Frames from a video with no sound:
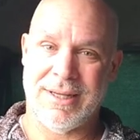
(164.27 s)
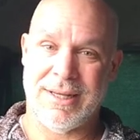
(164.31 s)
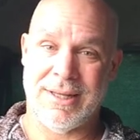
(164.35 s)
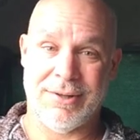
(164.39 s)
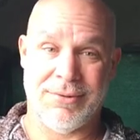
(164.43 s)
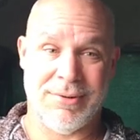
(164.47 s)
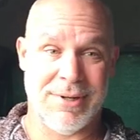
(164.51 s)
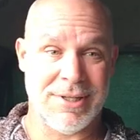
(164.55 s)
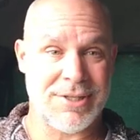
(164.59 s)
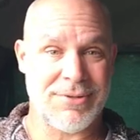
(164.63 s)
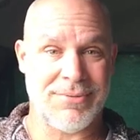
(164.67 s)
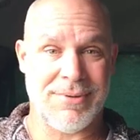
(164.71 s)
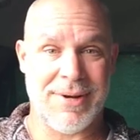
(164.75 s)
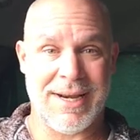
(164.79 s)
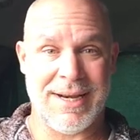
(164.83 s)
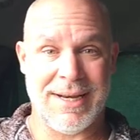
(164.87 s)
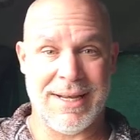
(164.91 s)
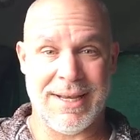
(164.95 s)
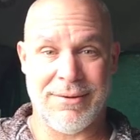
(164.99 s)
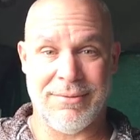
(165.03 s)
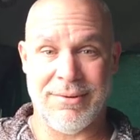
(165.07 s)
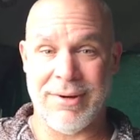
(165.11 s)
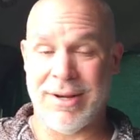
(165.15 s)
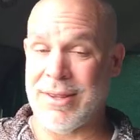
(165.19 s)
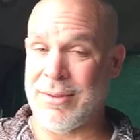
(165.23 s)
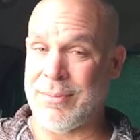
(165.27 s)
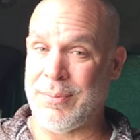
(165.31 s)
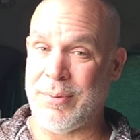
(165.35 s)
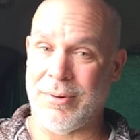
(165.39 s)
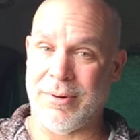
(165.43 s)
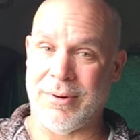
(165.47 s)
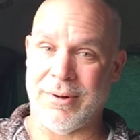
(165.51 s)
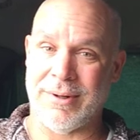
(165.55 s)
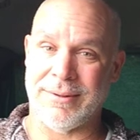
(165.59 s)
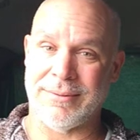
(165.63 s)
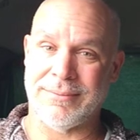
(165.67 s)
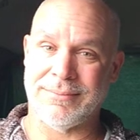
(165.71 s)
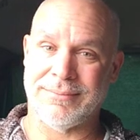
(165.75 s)
And the rich are ready to get rid of the
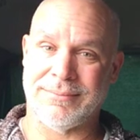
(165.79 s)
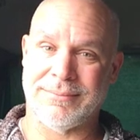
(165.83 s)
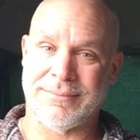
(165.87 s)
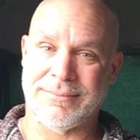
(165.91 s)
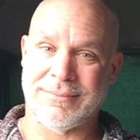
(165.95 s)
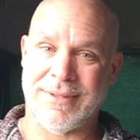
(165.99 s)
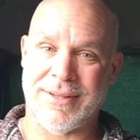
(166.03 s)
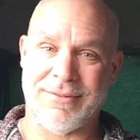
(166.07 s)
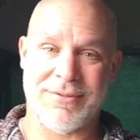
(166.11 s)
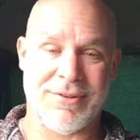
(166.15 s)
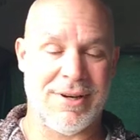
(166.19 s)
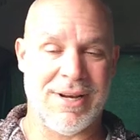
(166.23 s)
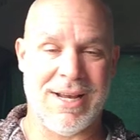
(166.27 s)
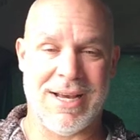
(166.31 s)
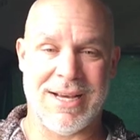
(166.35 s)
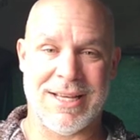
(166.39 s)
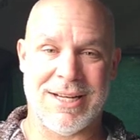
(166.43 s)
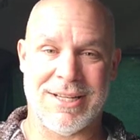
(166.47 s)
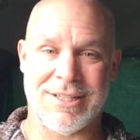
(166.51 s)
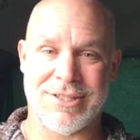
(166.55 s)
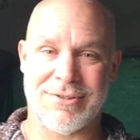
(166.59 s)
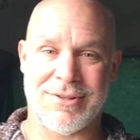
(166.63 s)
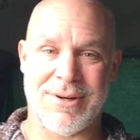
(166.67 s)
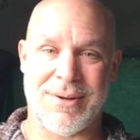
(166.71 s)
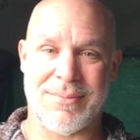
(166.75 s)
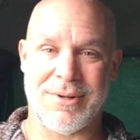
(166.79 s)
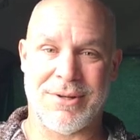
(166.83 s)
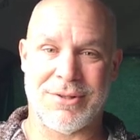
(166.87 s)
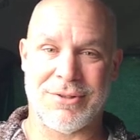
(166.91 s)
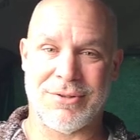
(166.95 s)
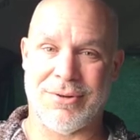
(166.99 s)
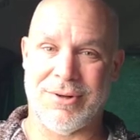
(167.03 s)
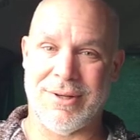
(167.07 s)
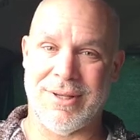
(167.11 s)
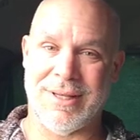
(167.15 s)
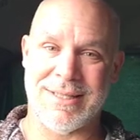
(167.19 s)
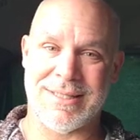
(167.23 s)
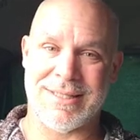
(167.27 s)
poor if they're not going to scrub their
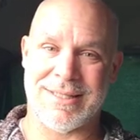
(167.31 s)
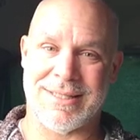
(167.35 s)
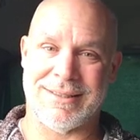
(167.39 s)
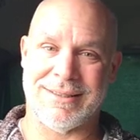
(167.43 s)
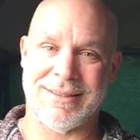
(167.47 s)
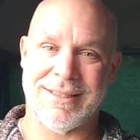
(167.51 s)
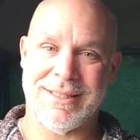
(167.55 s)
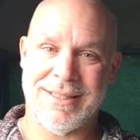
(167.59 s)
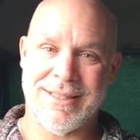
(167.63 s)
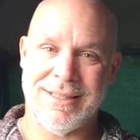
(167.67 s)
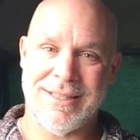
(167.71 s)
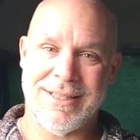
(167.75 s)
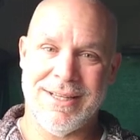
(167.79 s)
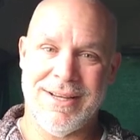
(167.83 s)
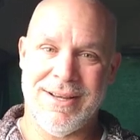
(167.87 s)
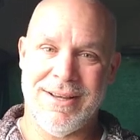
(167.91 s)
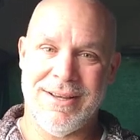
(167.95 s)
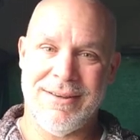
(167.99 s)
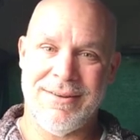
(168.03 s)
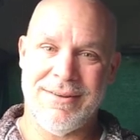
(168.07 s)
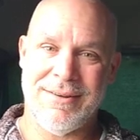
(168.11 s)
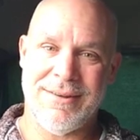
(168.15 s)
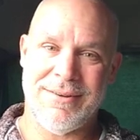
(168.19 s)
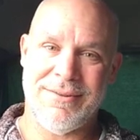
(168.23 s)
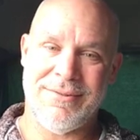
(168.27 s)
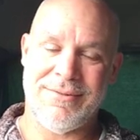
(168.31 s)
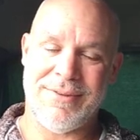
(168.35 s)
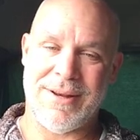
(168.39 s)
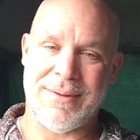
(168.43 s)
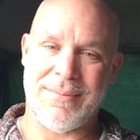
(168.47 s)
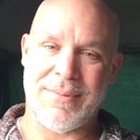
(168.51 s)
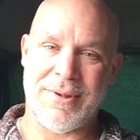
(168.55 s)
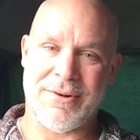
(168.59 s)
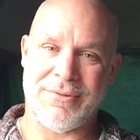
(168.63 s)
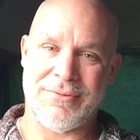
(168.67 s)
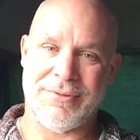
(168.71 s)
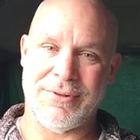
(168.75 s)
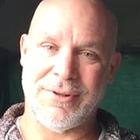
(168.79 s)
toilets and feed
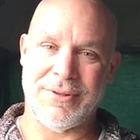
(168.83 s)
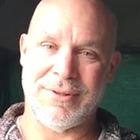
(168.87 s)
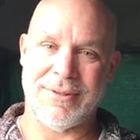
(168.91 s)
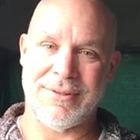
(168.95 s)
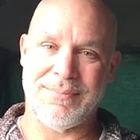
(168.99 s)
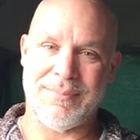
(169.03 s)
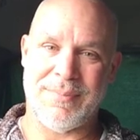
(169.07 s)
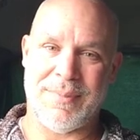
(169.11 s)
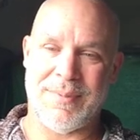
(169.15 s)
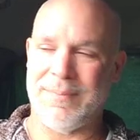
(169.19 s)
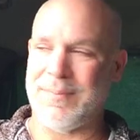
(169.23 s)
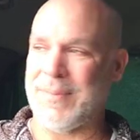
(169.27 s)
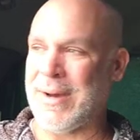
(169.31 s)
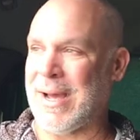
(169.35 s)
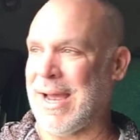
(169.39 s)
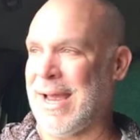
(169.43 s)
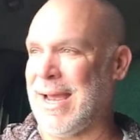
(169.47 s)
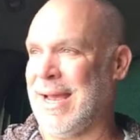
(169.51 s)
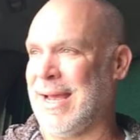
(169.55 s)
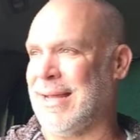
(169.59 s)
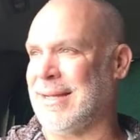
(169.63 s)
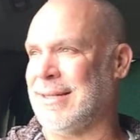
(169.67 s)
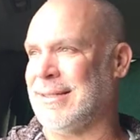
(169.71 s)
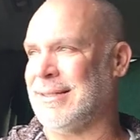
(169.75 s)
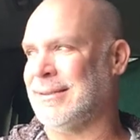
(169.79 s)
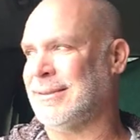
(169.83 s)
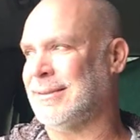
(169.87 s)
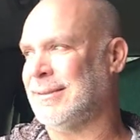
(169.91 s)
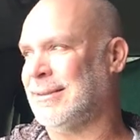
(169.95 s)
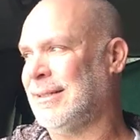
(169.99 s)
them their food by hand.